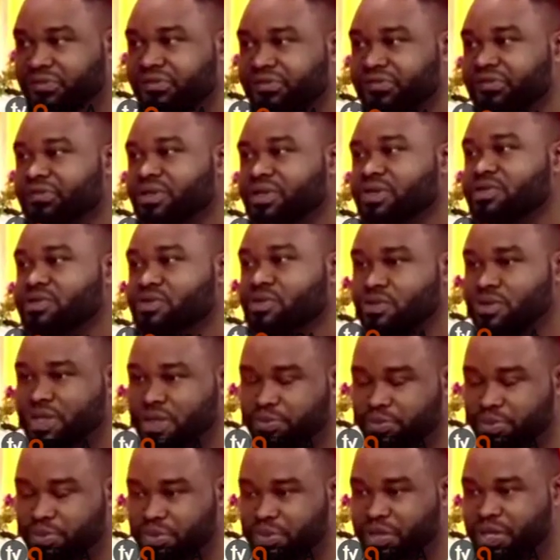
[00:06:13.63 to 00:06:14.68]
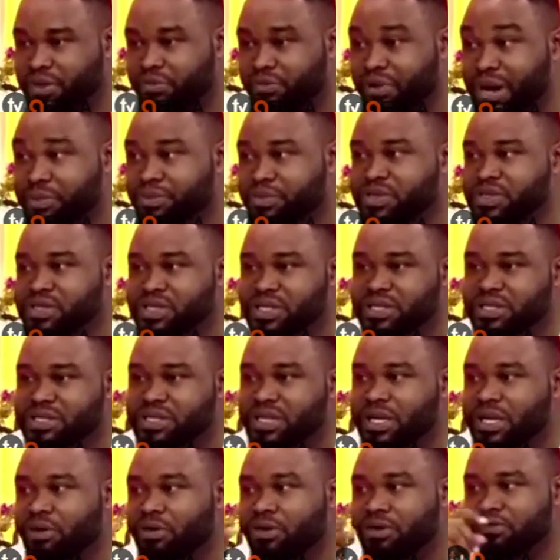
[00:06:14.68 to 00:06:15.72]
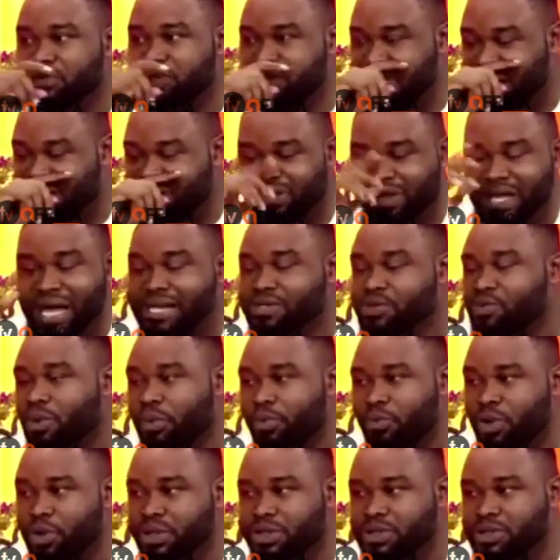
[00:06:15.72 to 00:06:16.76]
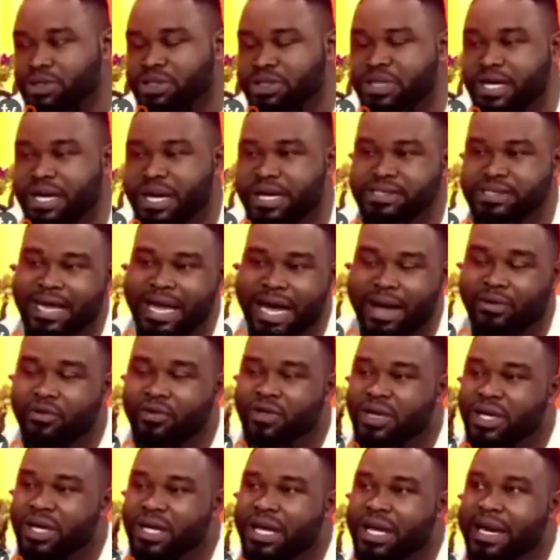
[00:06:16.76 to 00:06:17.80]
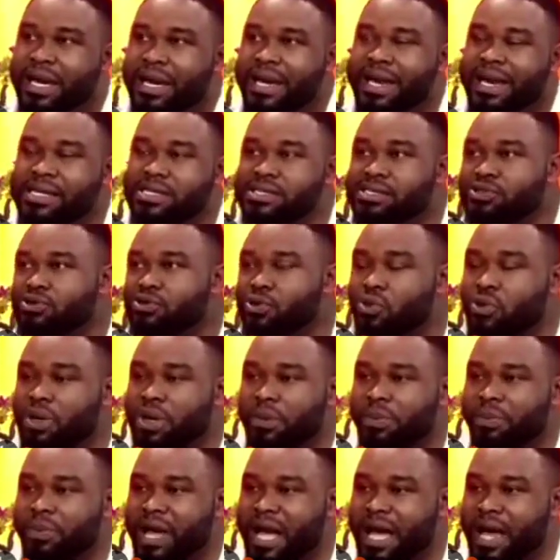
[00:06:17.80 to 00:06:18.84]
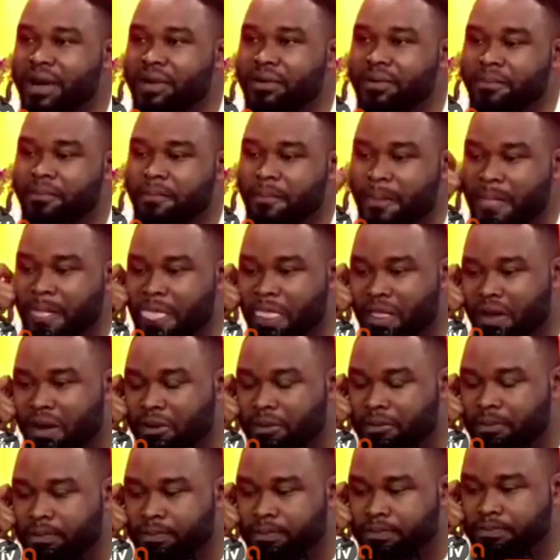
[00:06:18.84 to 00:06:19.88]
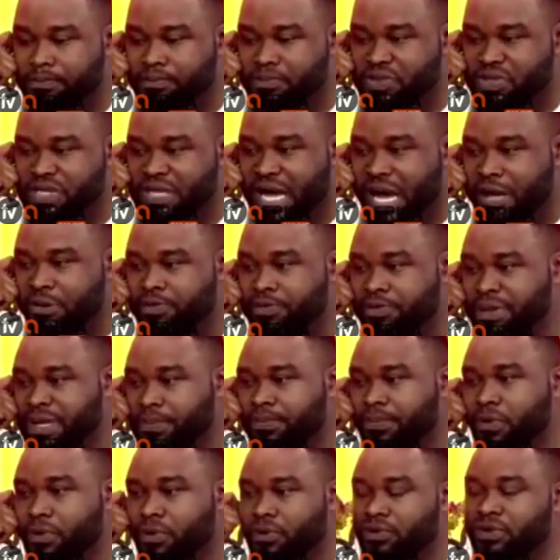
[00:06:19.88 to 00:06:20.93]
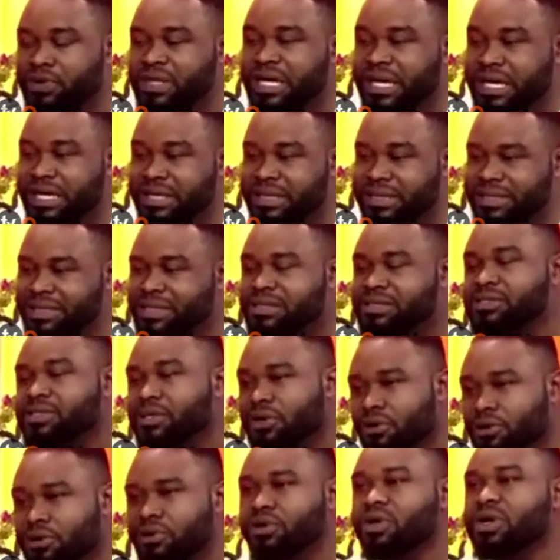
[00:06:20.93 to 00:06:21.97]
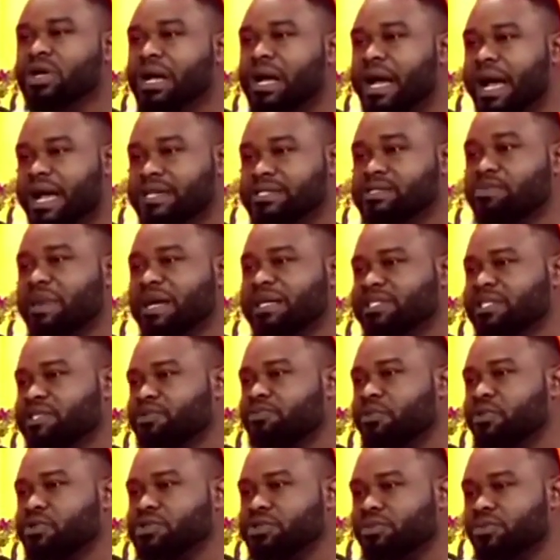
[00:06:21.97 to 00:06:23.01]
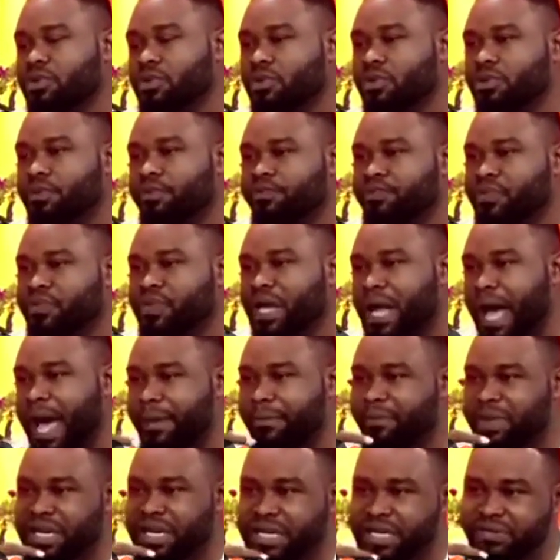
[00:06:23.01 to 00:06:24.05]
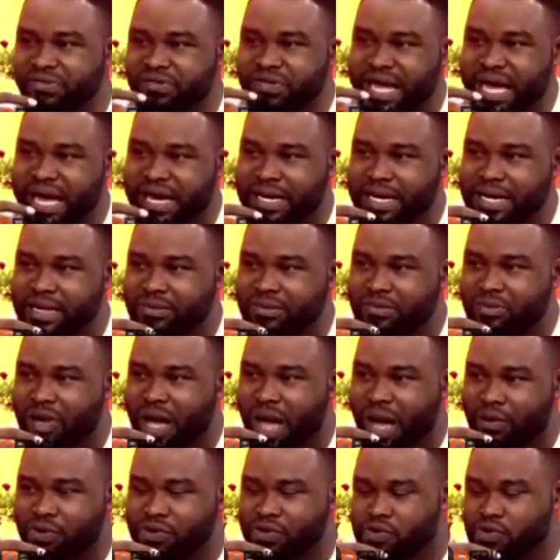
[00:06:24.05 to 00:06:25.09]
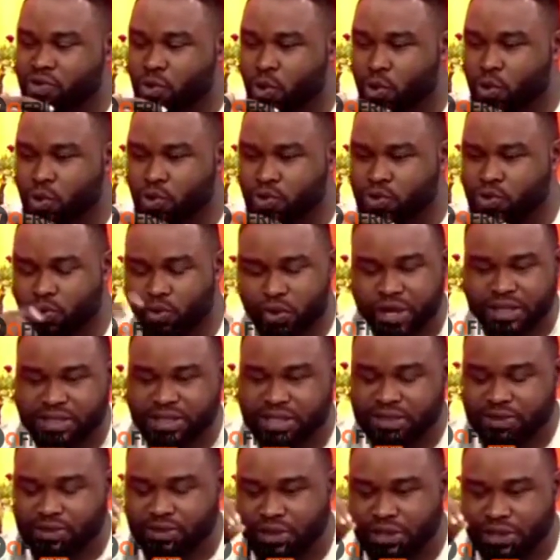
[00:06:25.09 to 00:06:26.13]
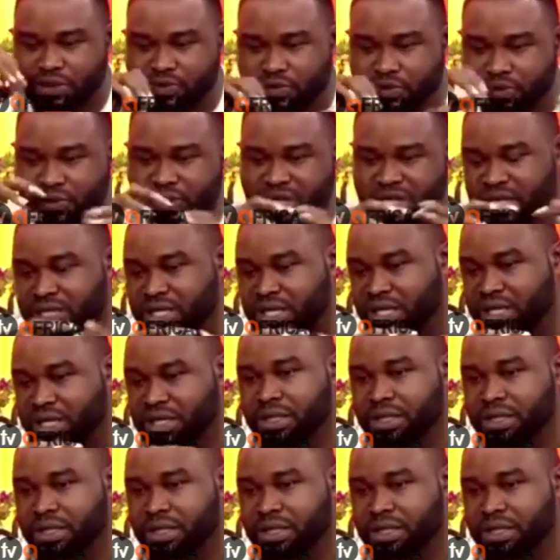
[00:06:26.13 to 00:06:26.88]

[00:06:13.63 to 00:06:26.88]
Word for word: and yeah, so they, exactly. they, represent a lot of stuff, and that's what poetry does. Now, okay. let's talk about young people. Then, so as much as possible, I believe that I was hoodwinked in, into thinking